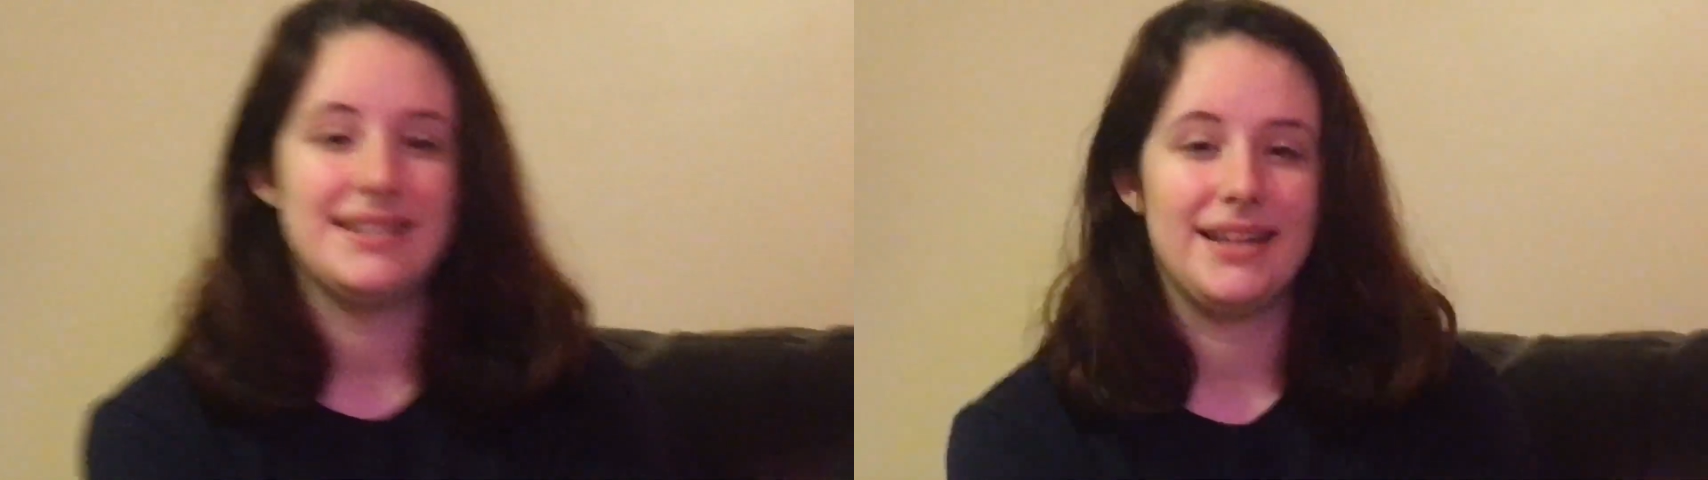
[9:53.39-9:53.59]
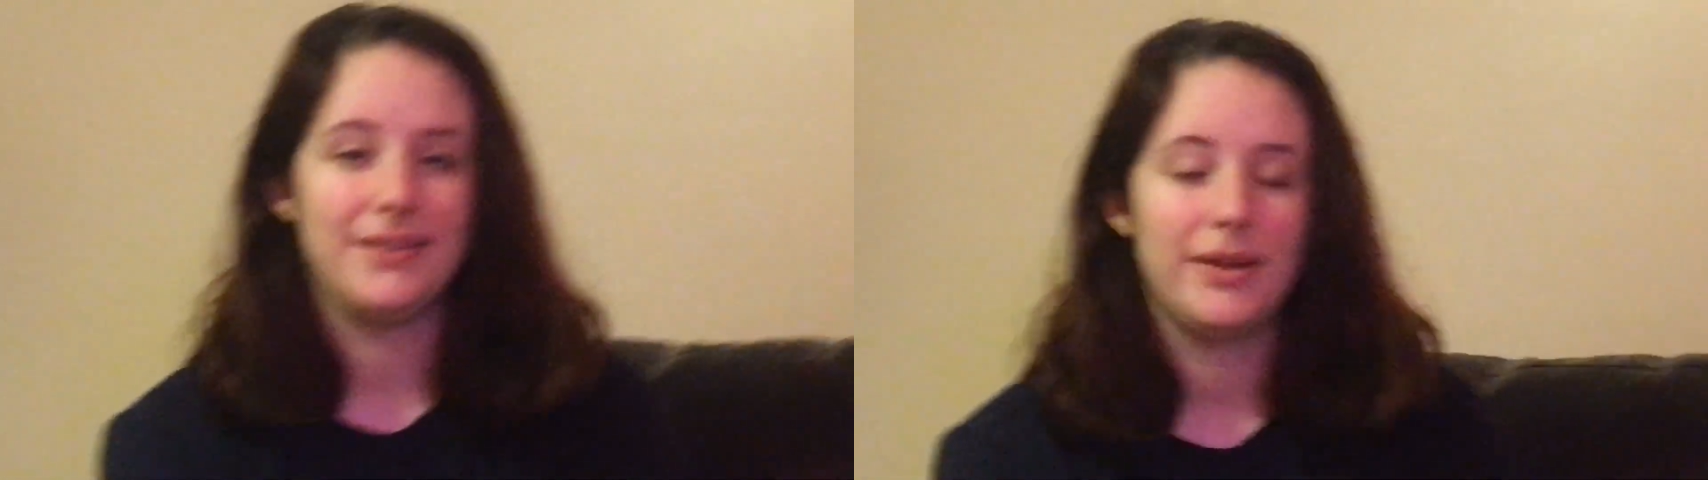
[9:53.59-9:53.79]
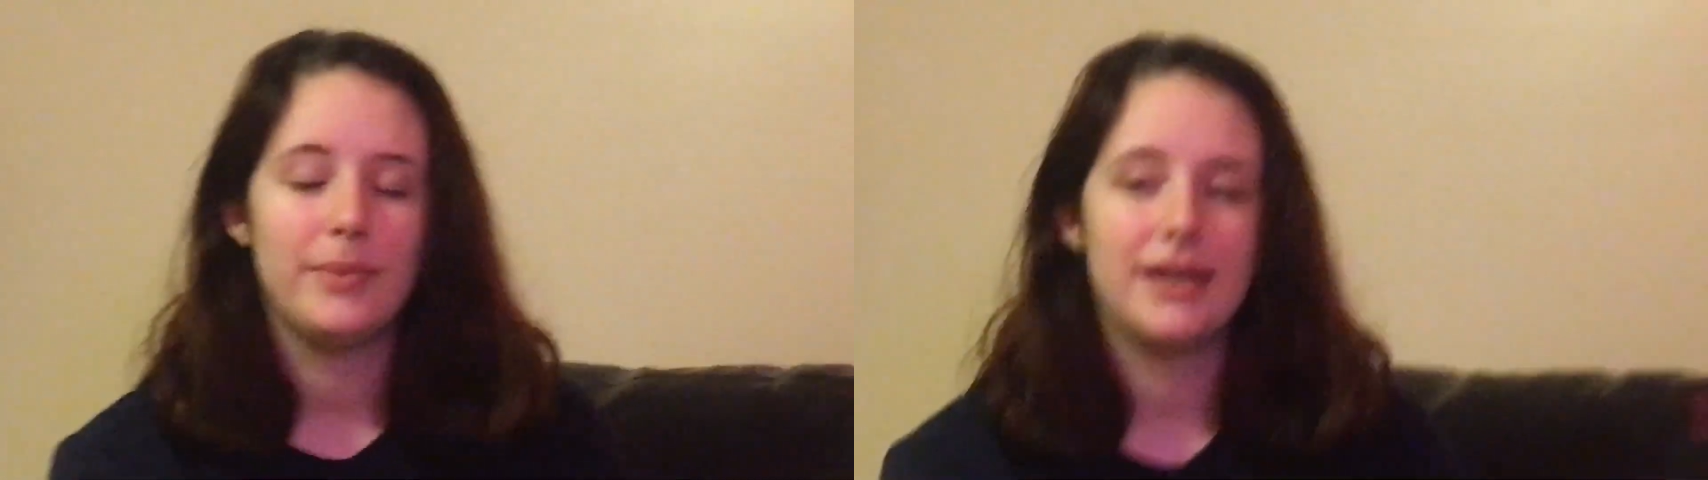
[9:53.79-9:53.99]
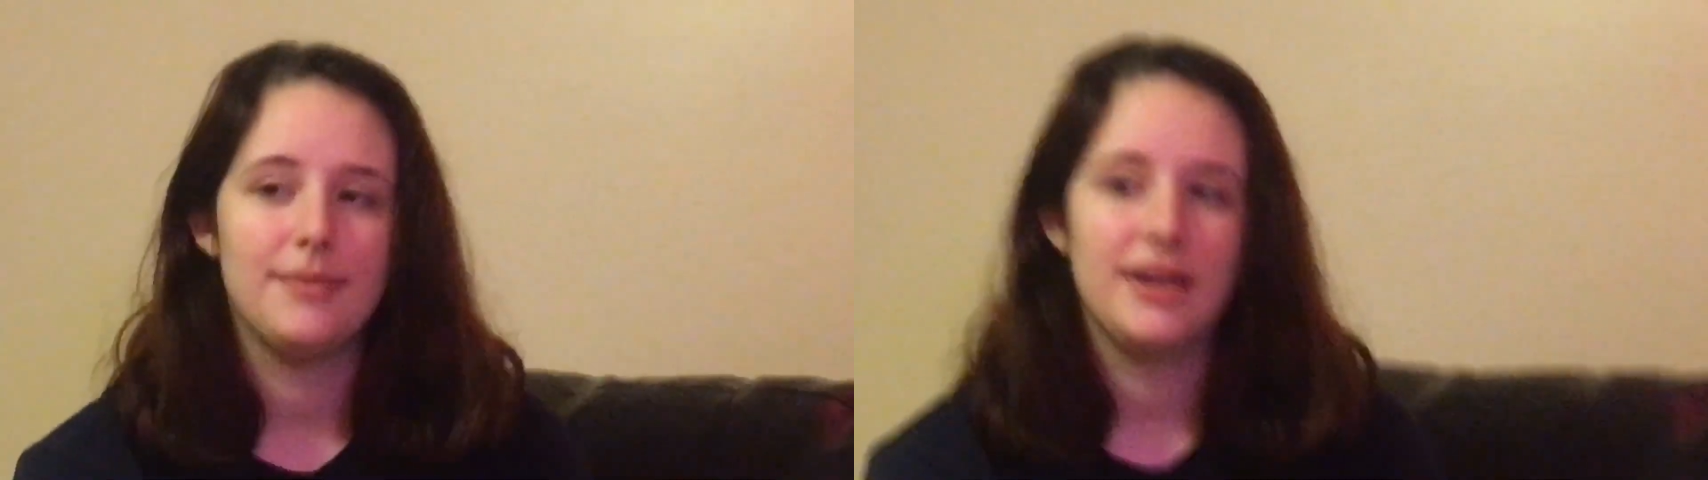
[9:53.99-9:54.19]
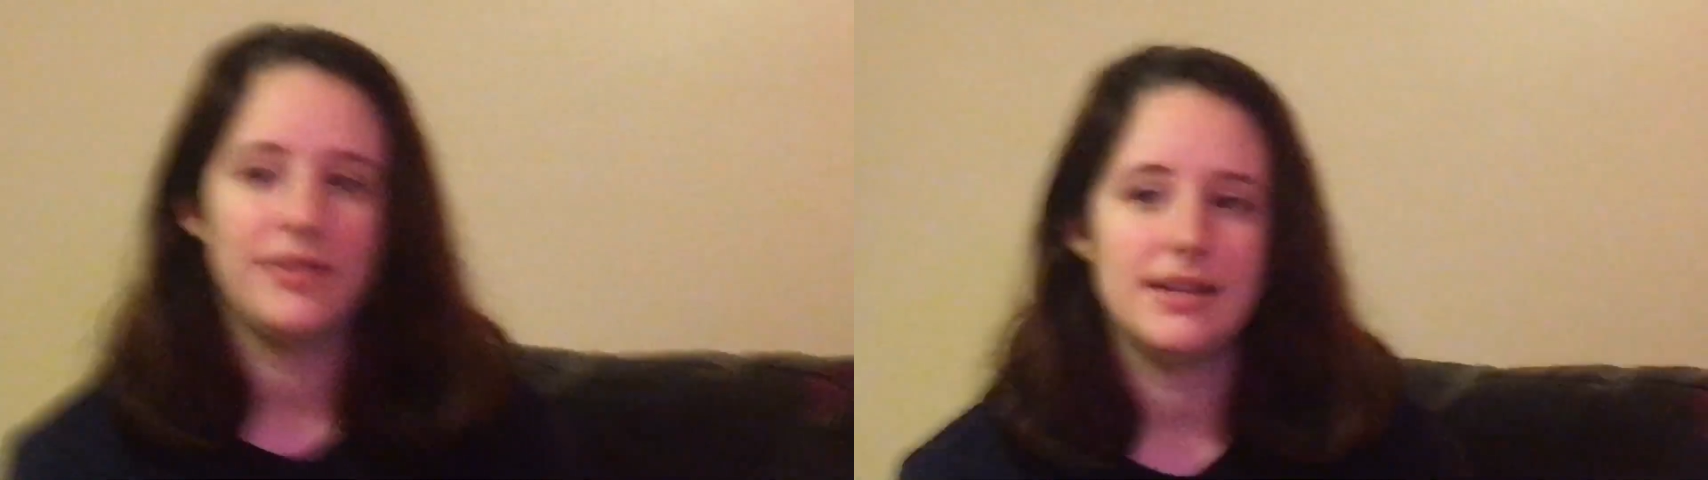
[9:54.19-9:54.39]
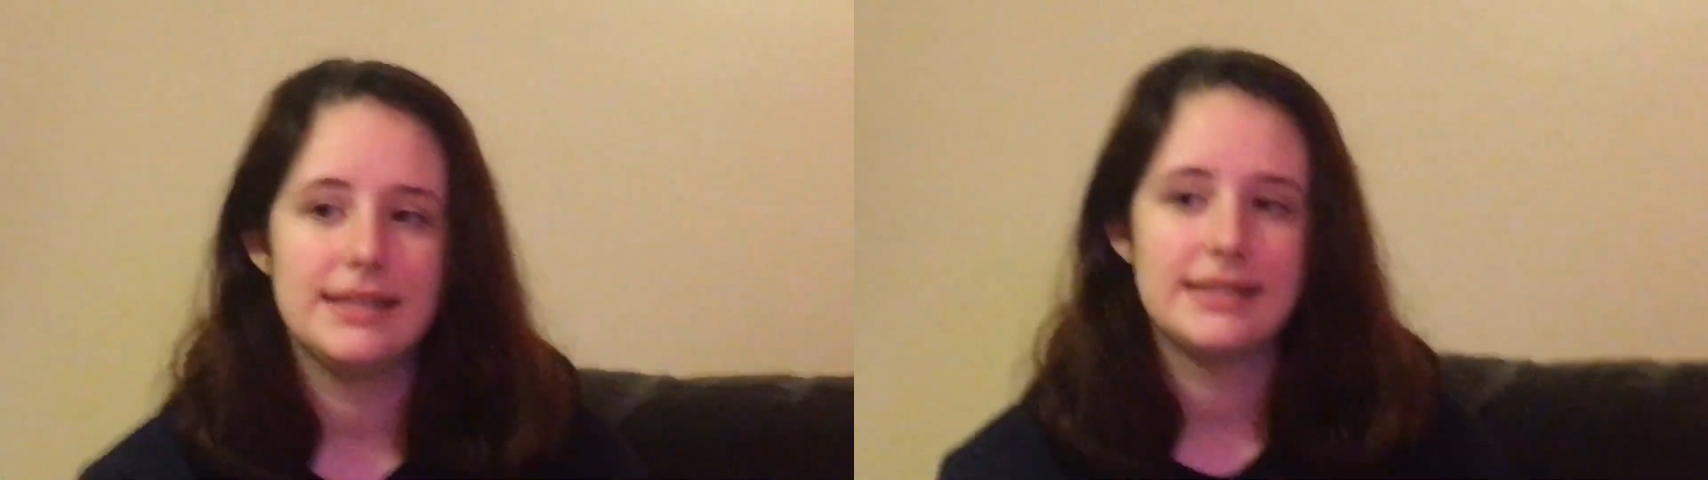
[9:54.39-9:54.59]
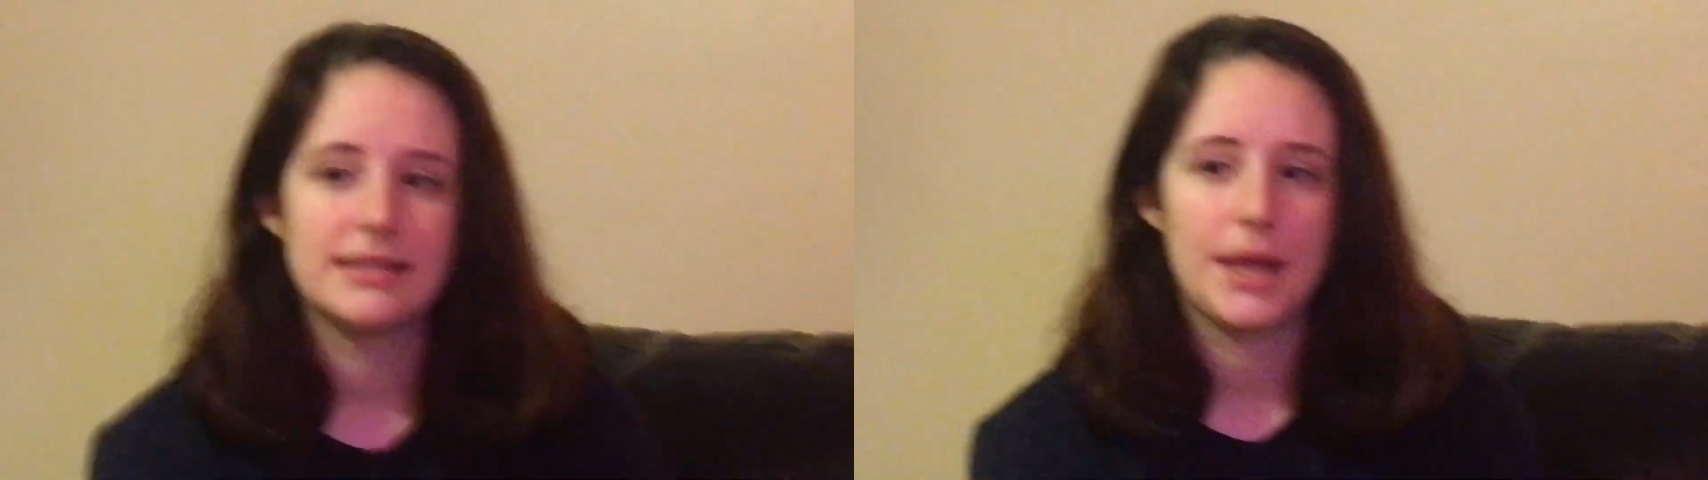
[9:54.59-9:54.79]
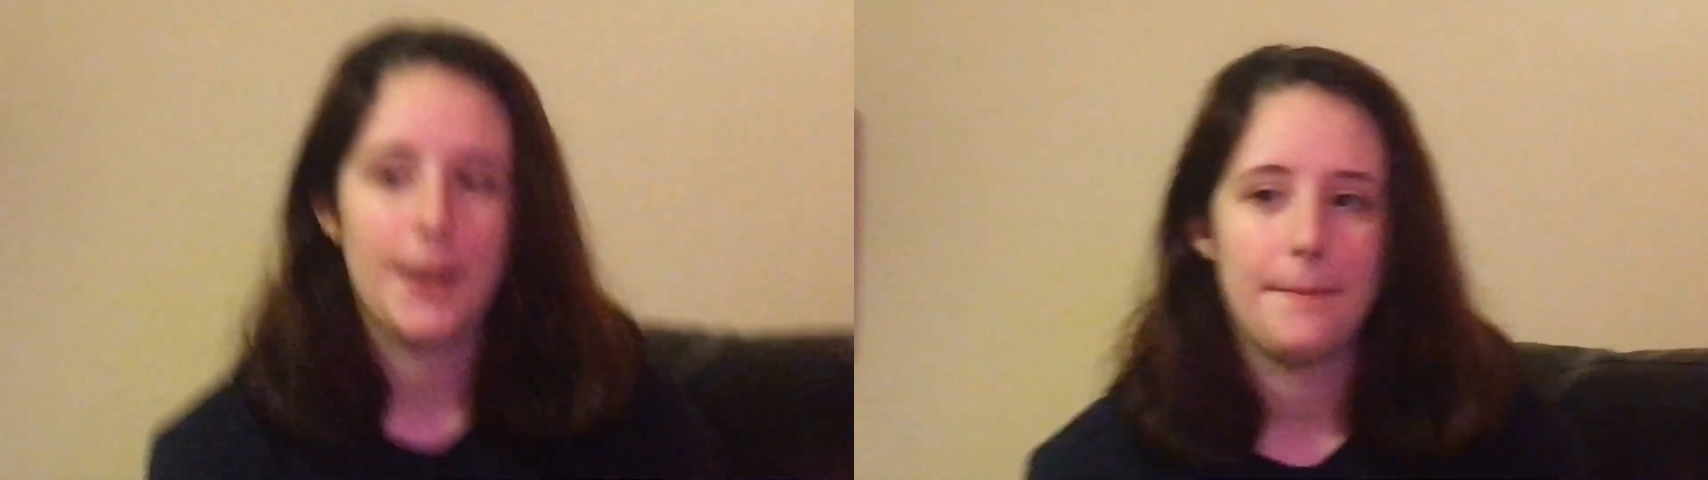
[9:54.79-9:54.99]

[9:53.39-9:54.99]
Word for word: to tell anybody about this